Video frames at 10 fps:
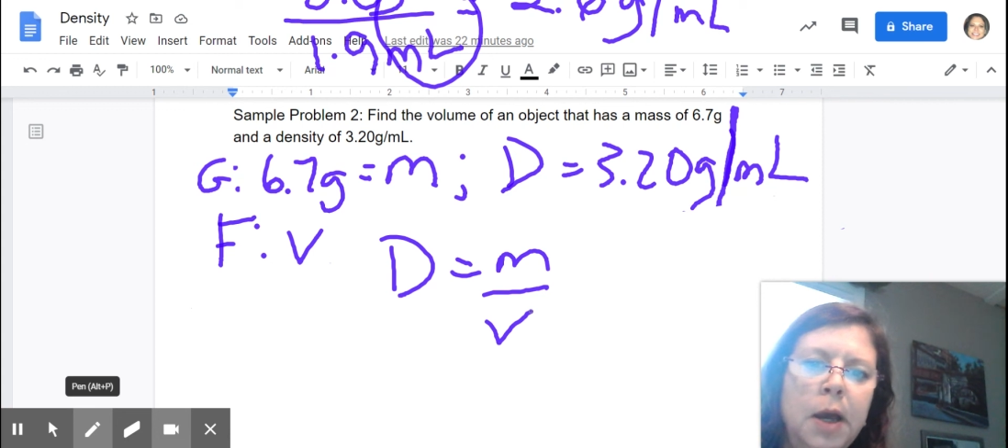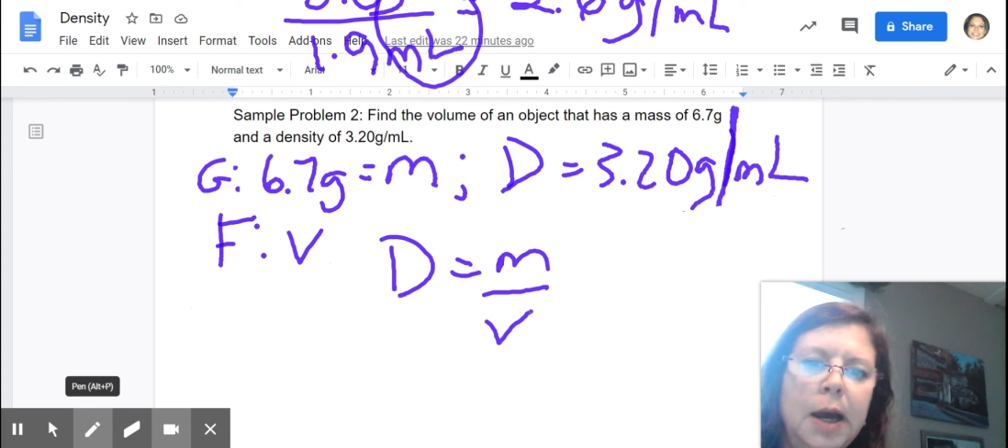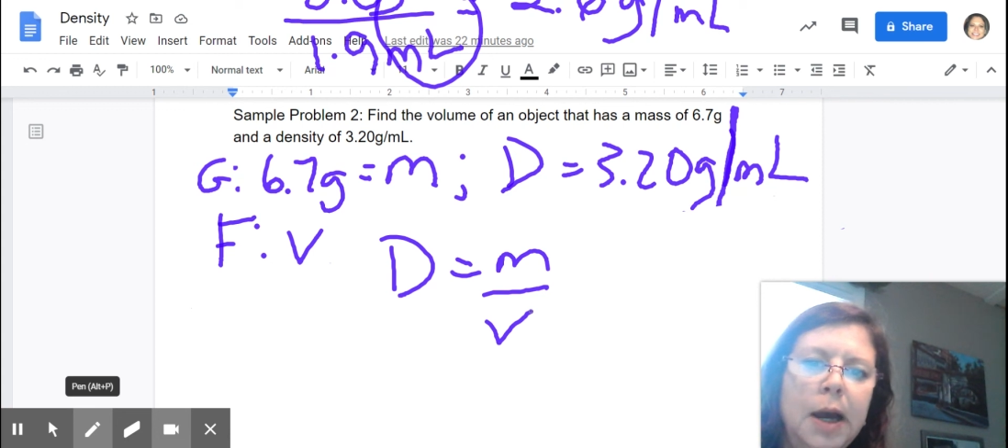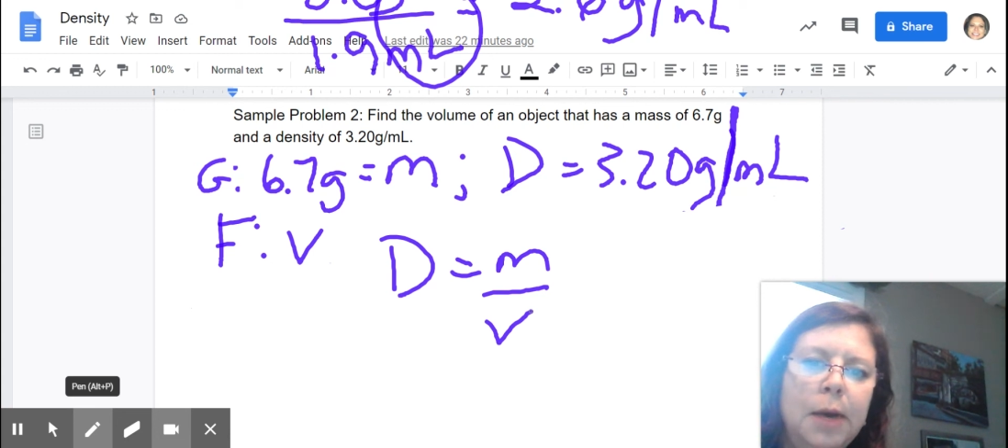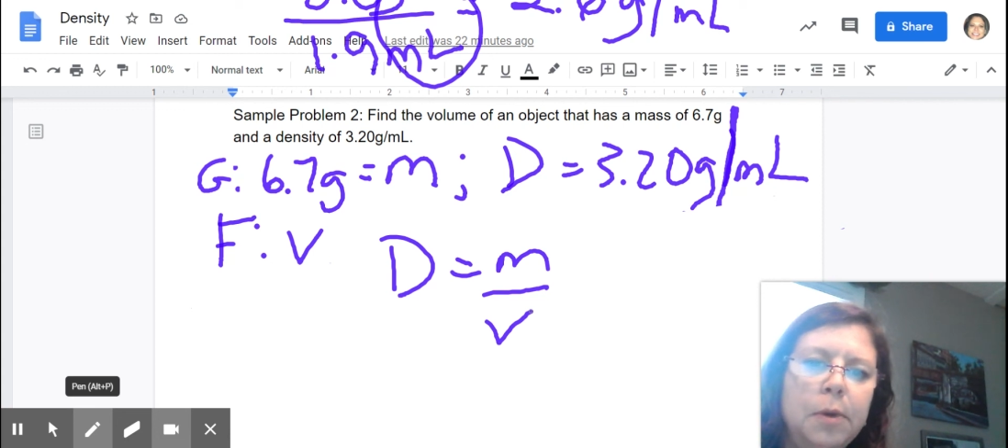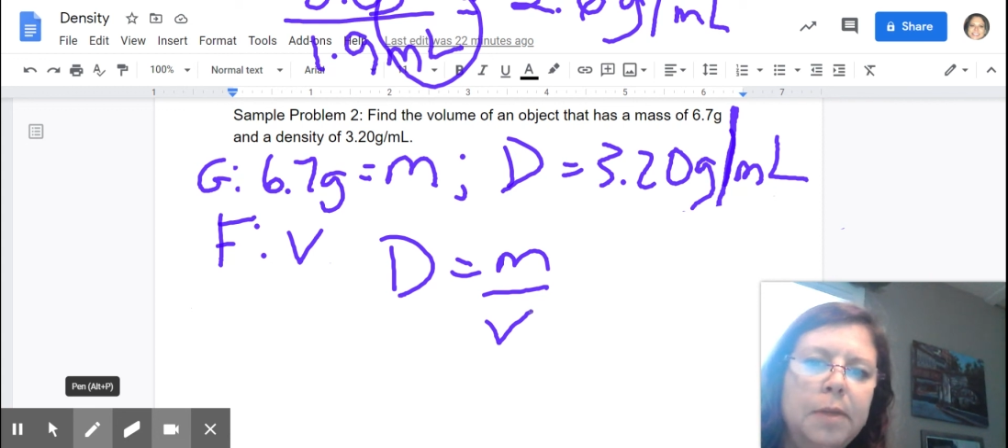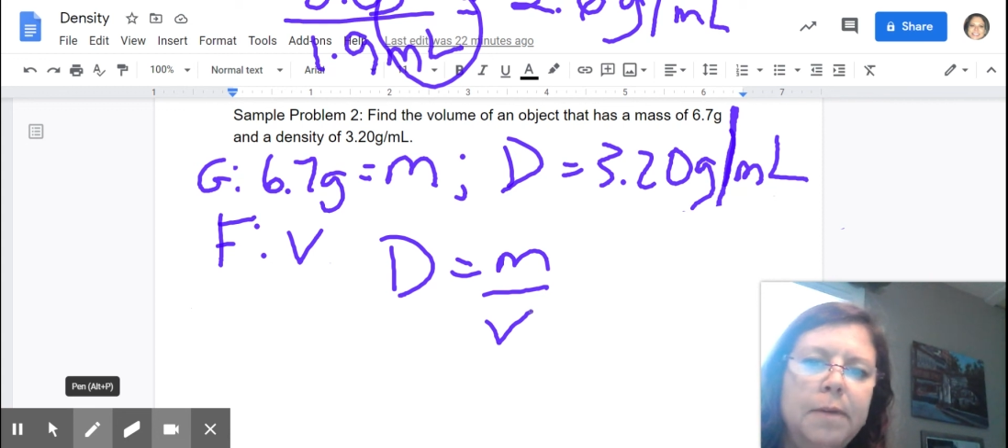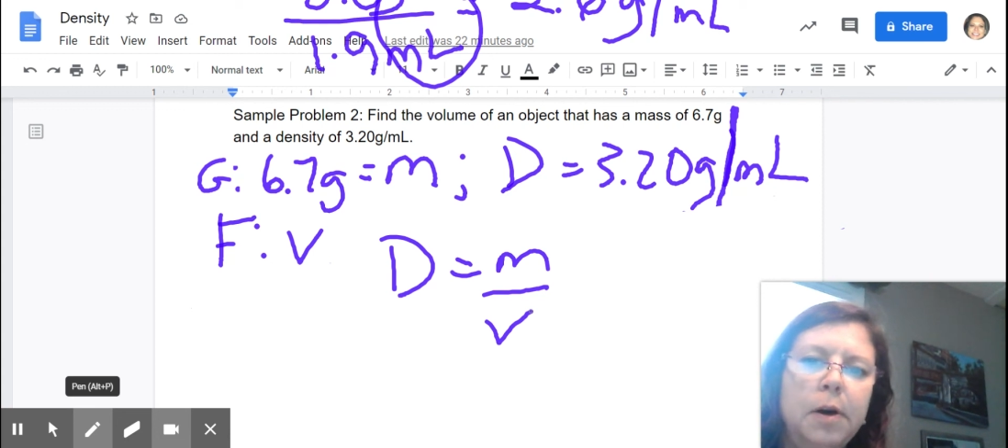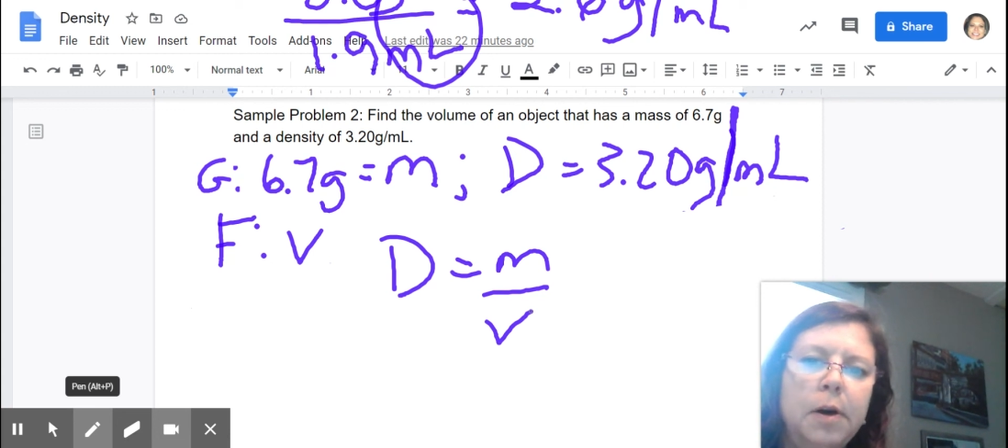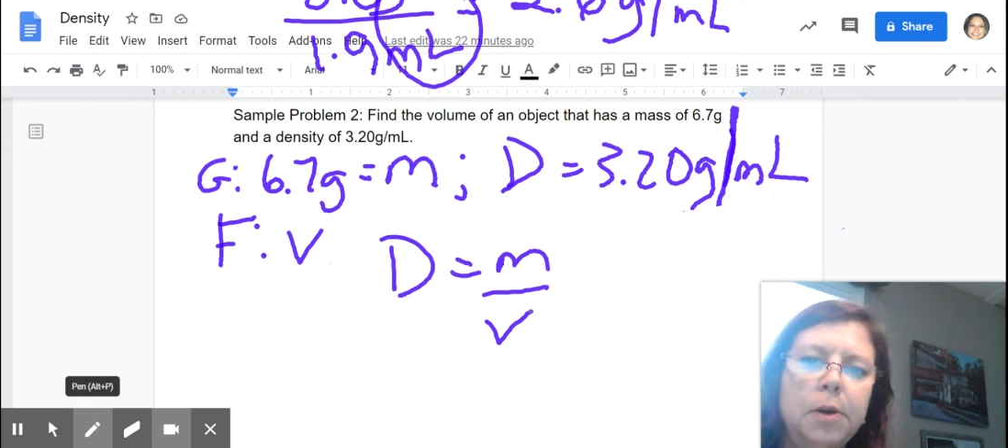I want the
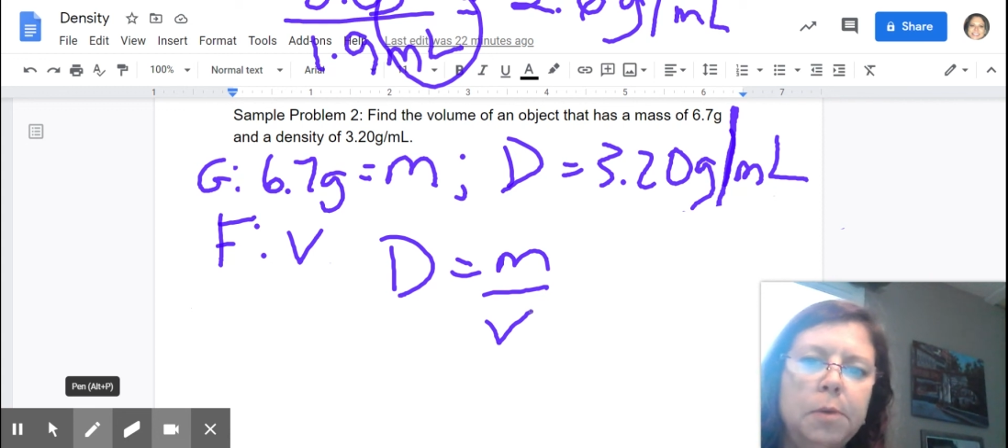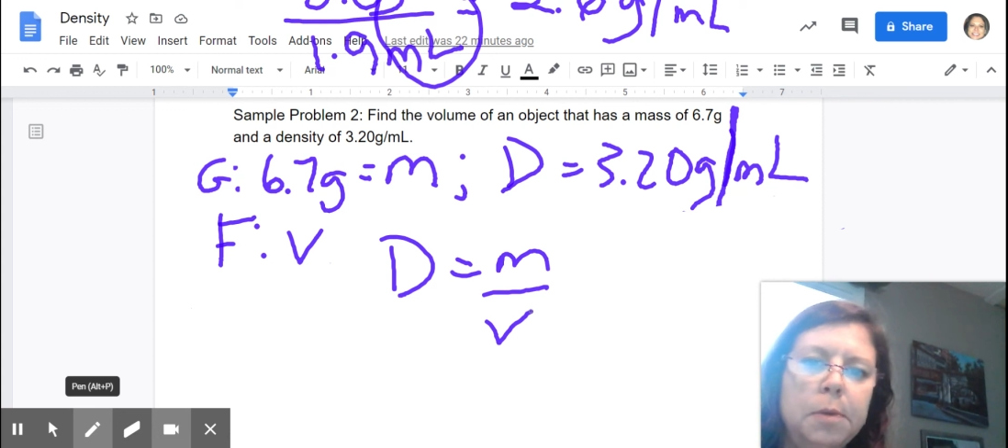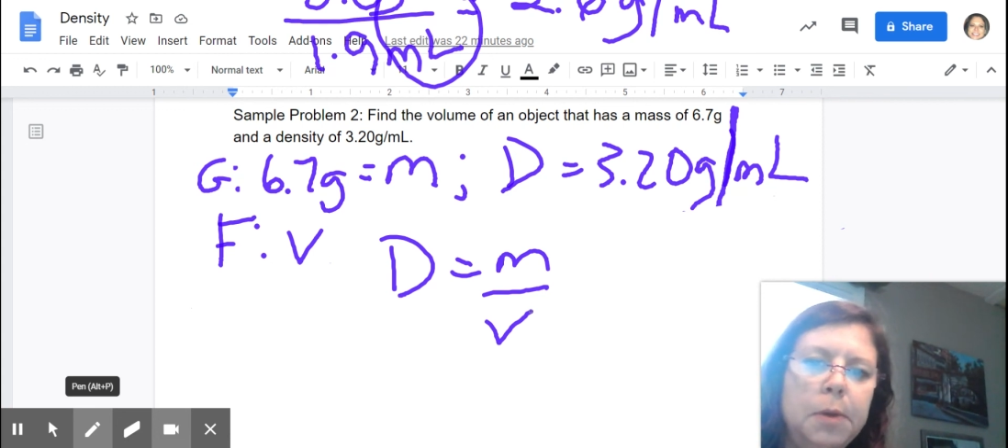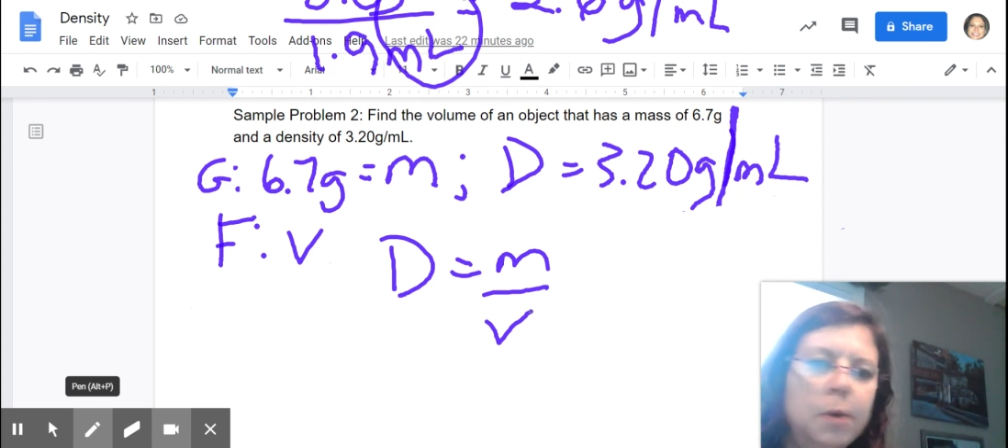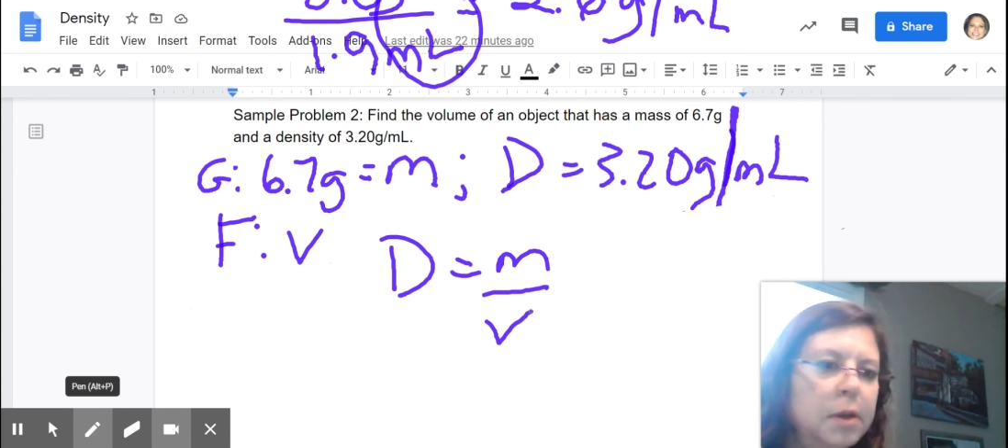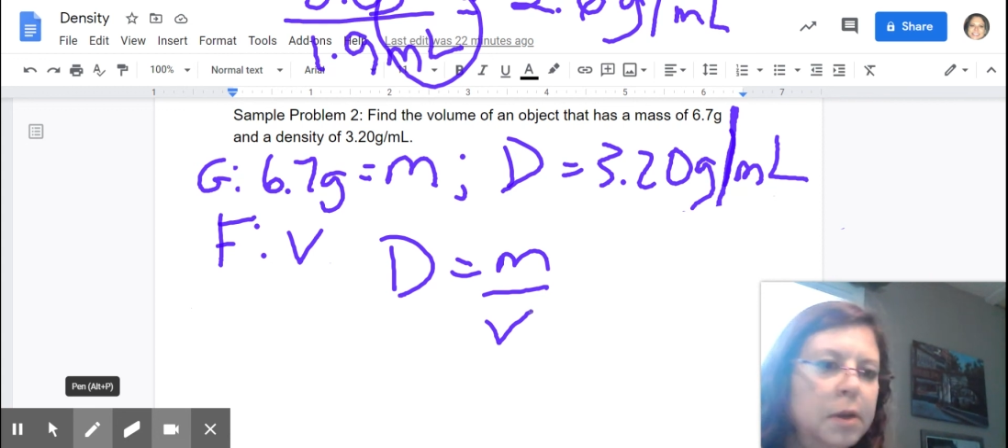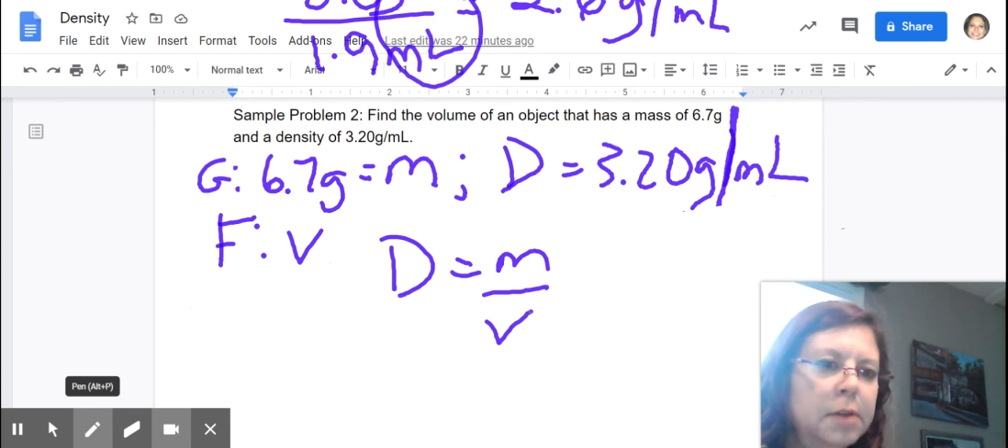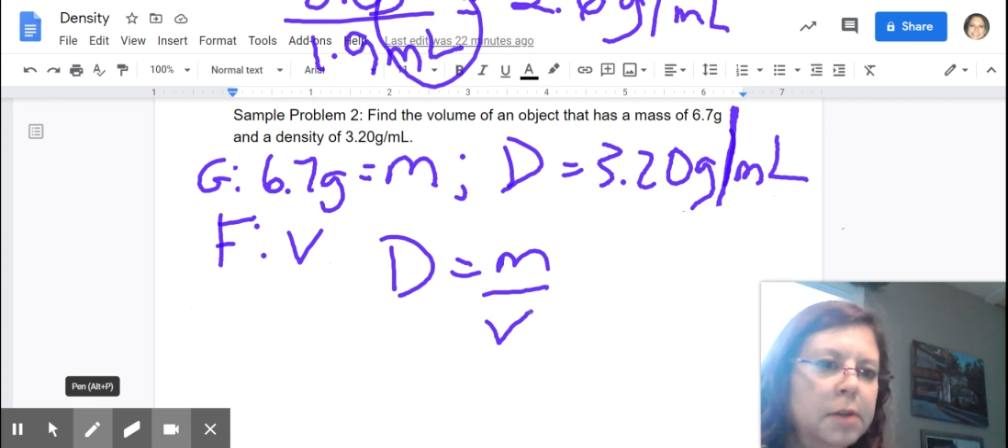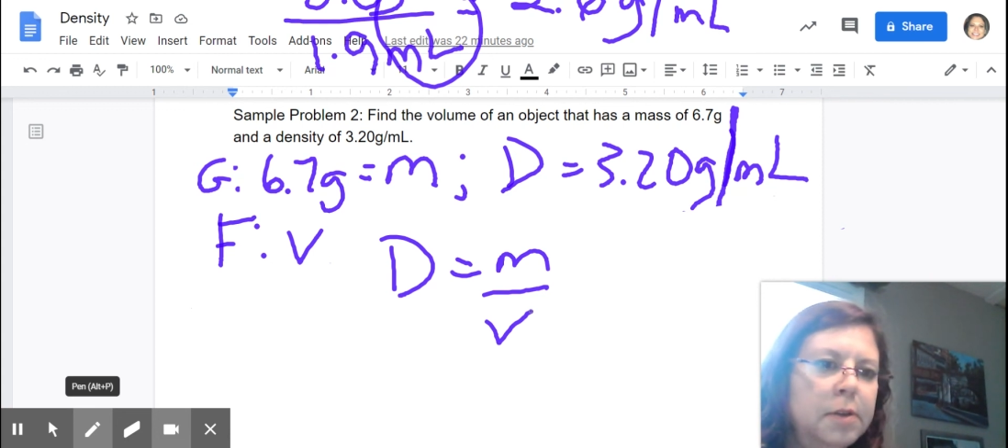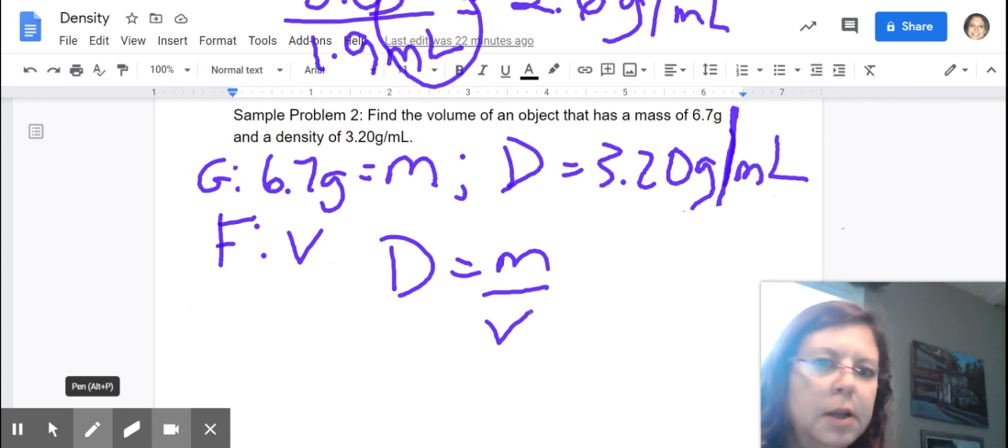volume to be where the
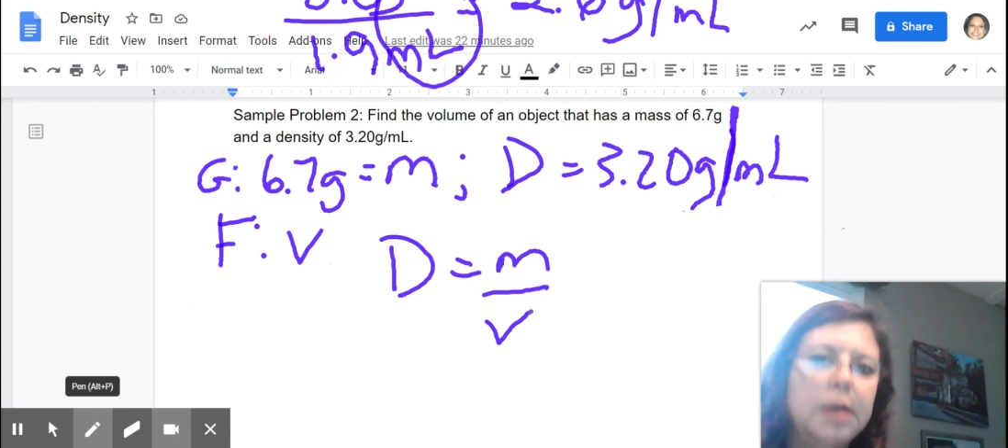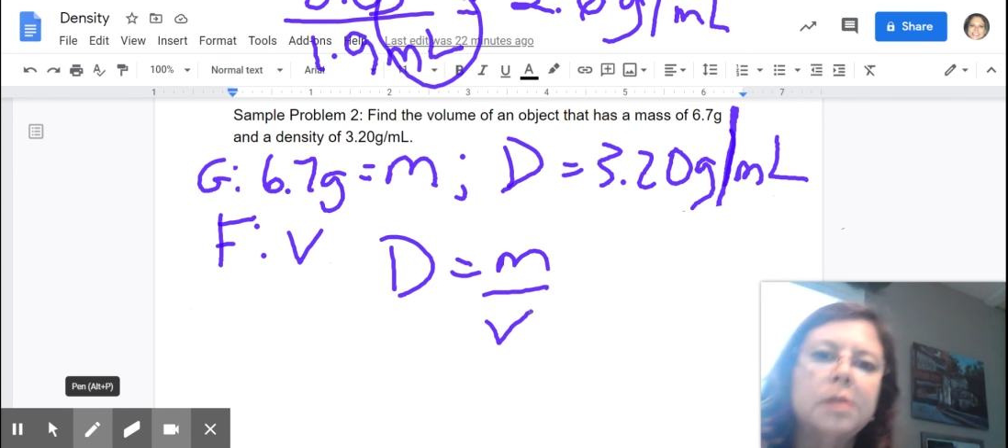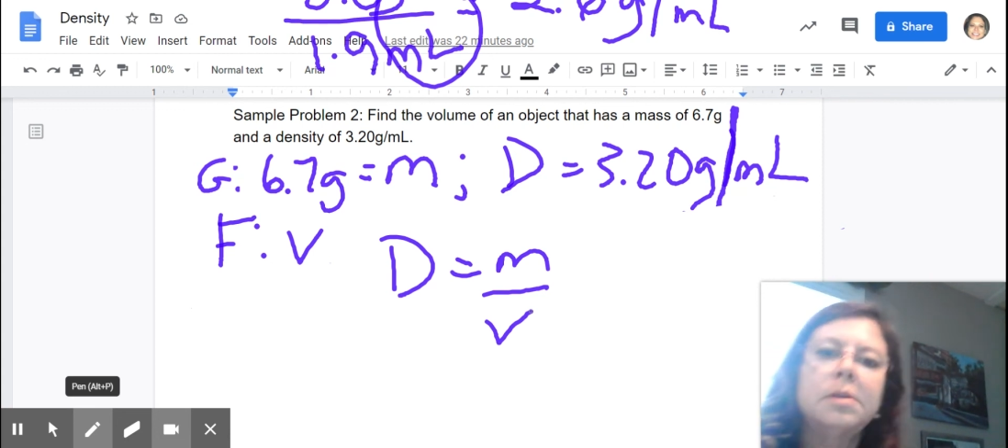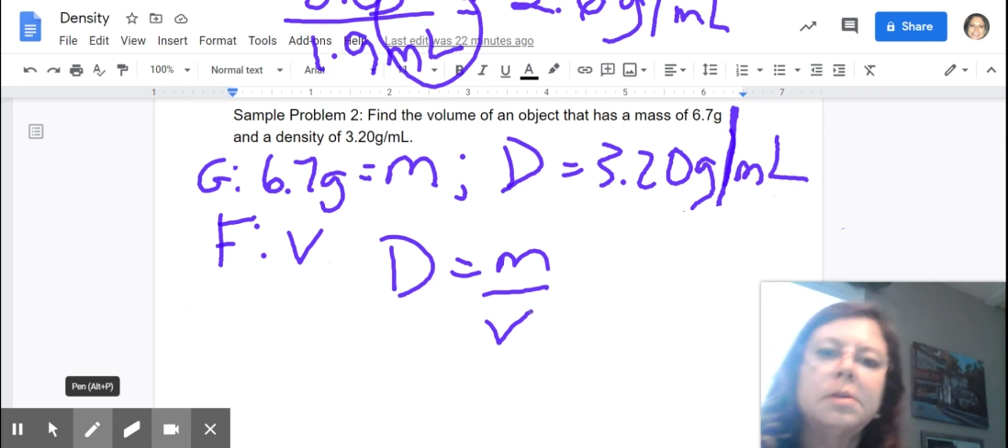density is.